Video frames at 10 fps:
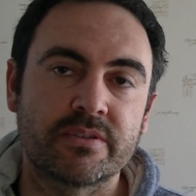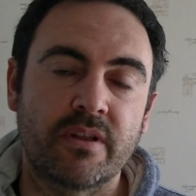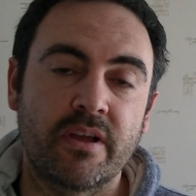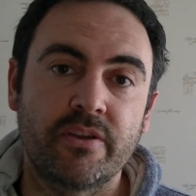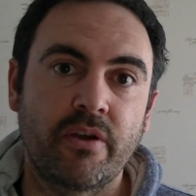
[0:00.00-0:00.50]
It's
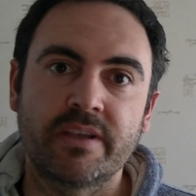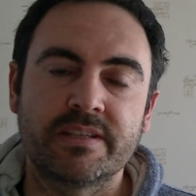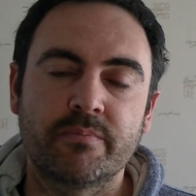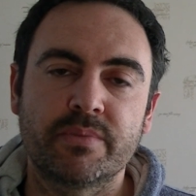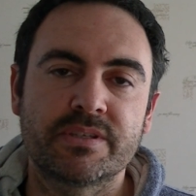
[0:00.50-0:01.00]
like
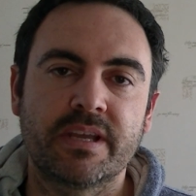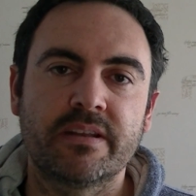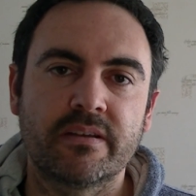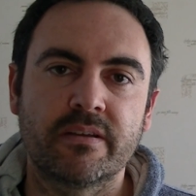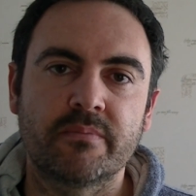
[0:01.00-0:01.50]

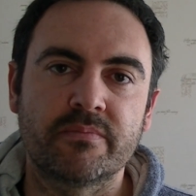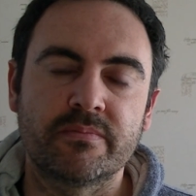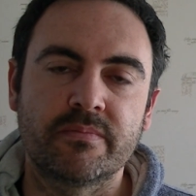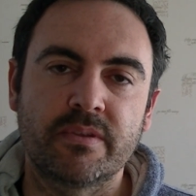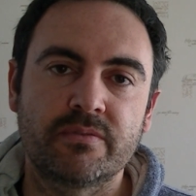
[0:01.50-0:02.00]
97%
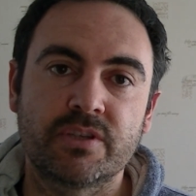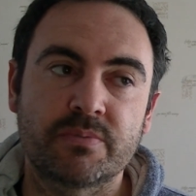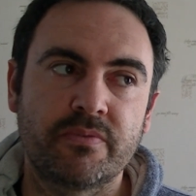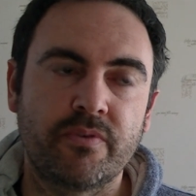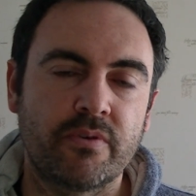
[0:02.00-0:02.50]
just
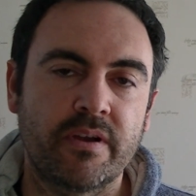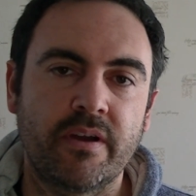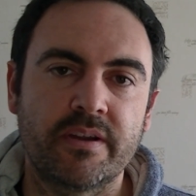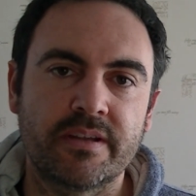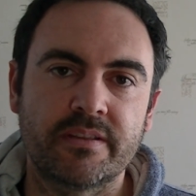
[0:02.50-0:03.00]
before
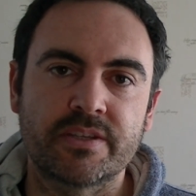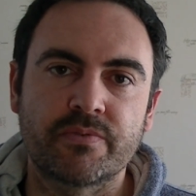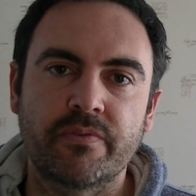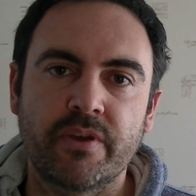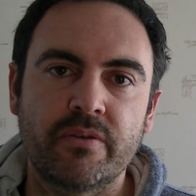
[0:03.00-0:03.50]
I'd done this
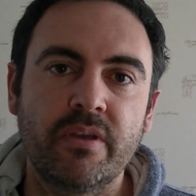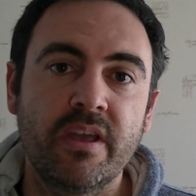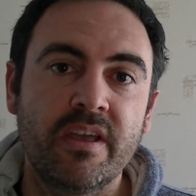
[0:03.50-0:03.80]
review.